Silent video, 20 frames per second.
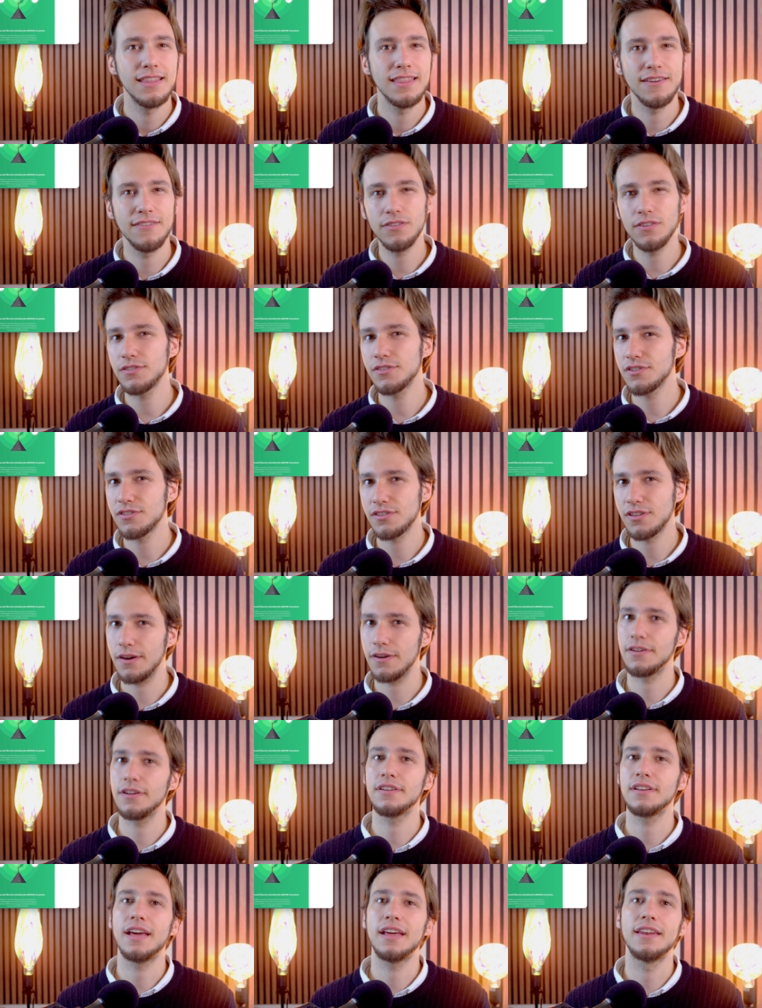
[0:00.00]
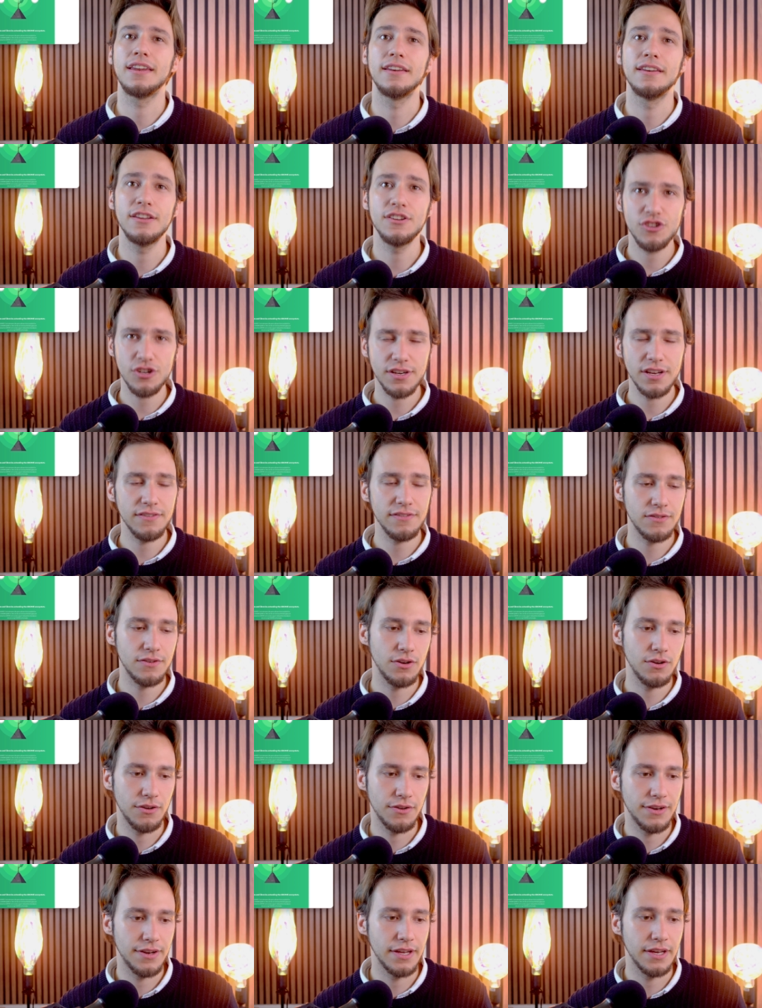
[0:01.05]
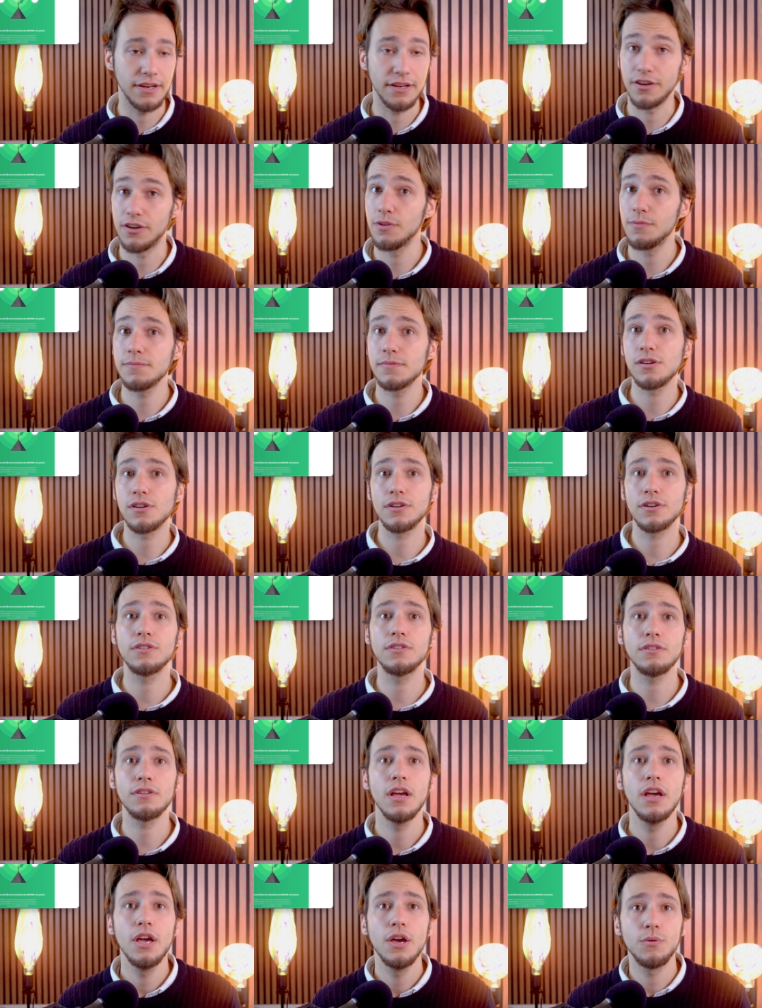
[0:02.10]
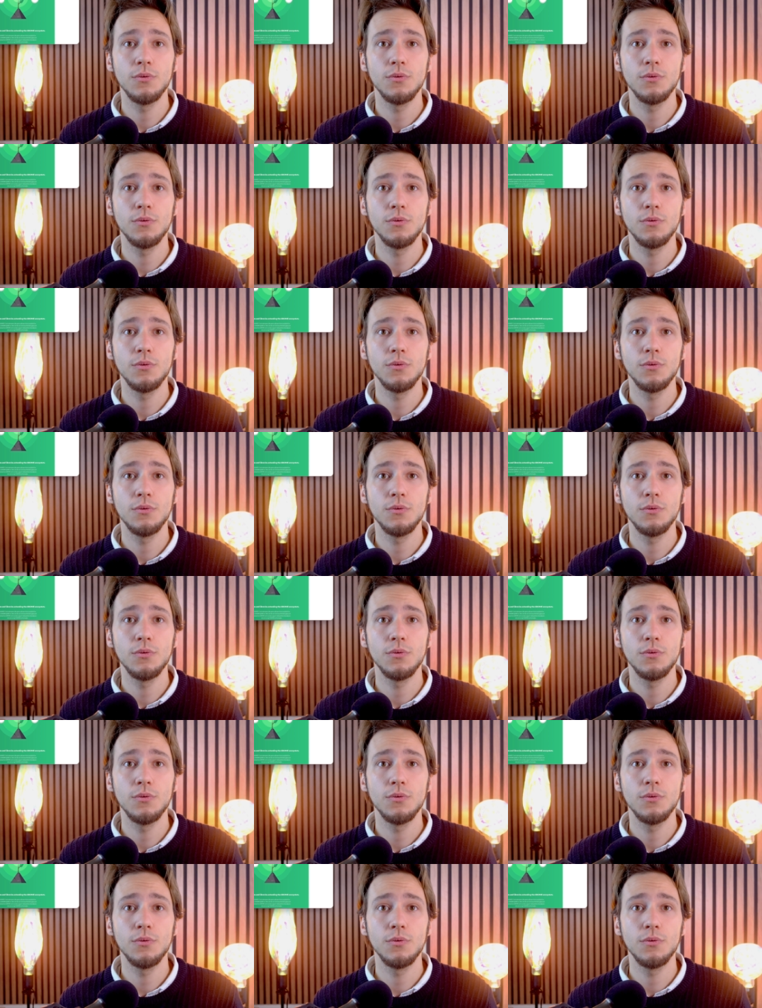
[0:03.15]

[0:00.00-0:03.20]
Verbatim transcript: They've also started an initiative called the GNOME Circle,